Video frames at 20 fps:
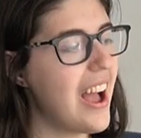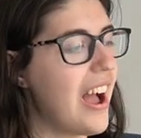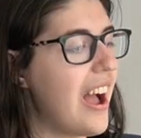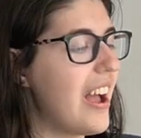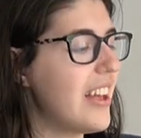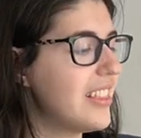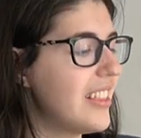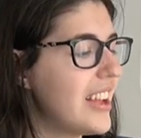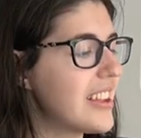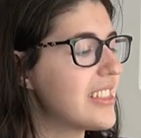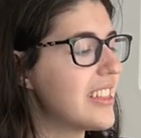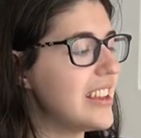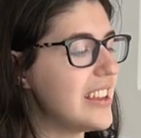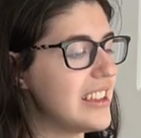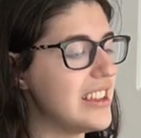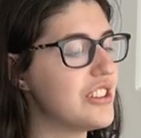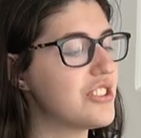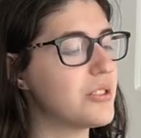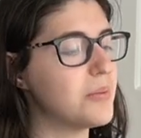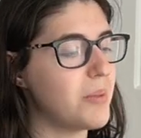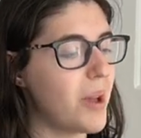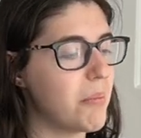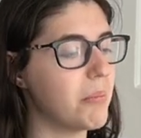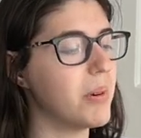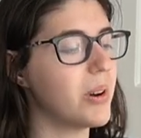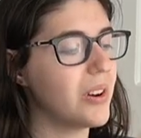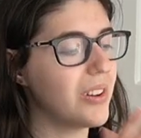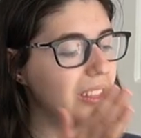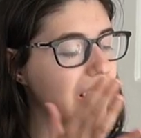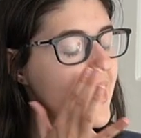I like that each
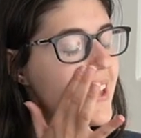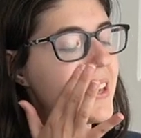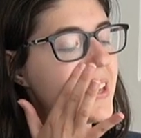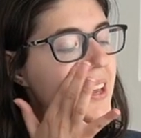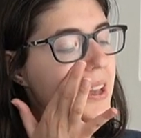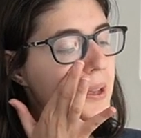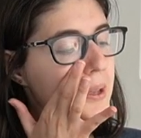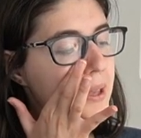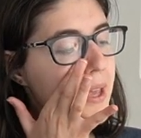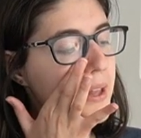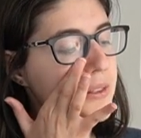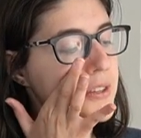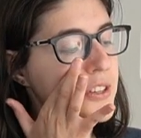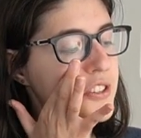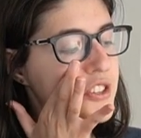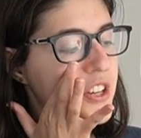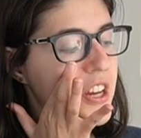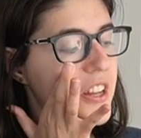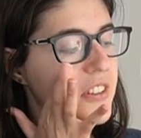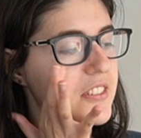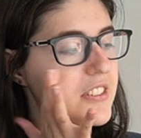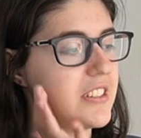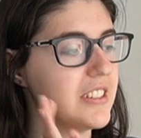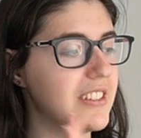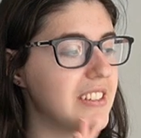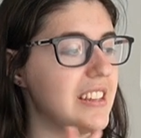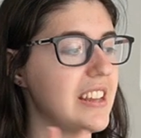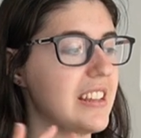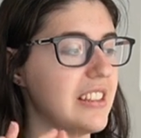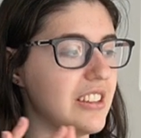member like gets a chance to
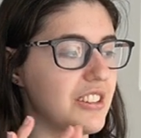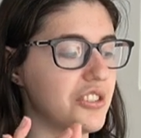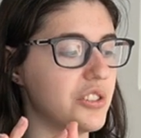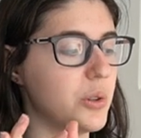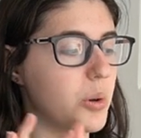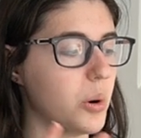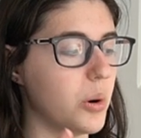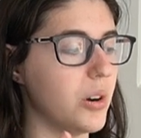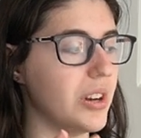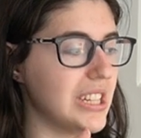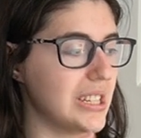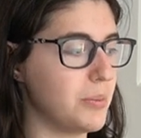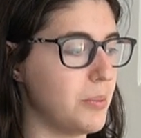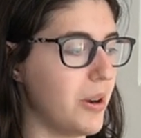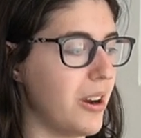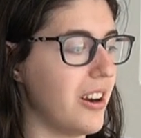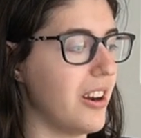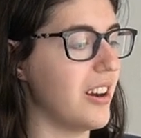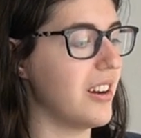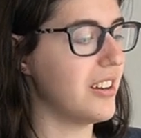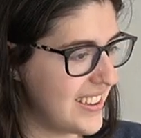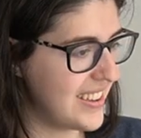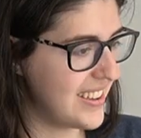sing this chorus part.